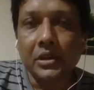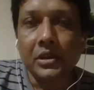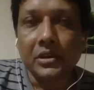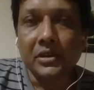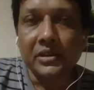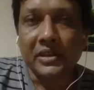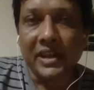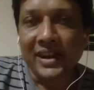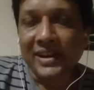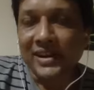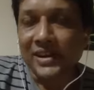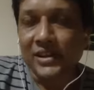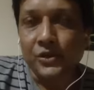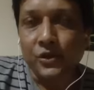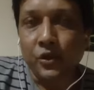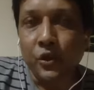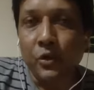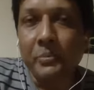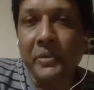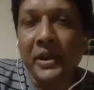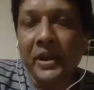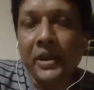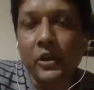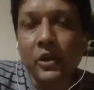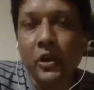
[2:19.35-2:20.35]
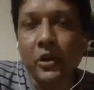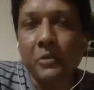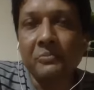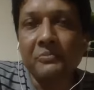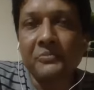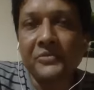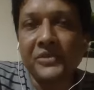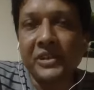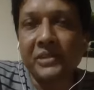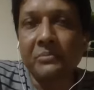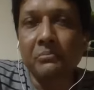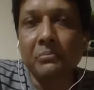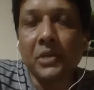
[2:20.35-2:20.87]
that is open top
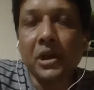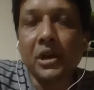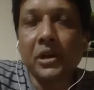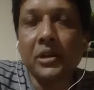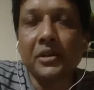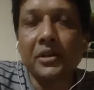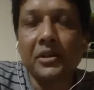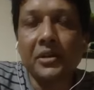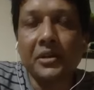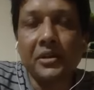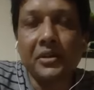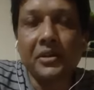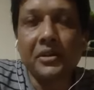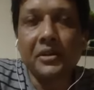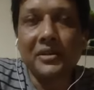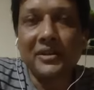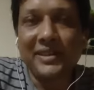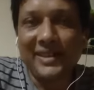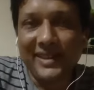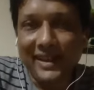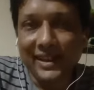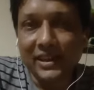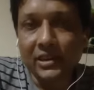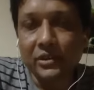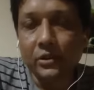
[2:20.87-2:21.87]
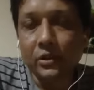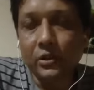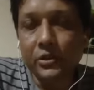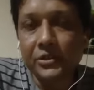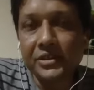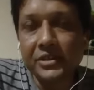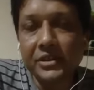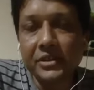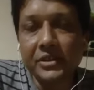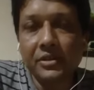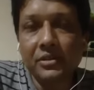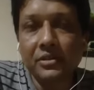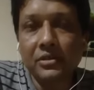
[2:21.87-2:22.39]
chamber
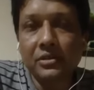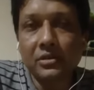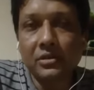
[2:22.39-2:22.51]
technology,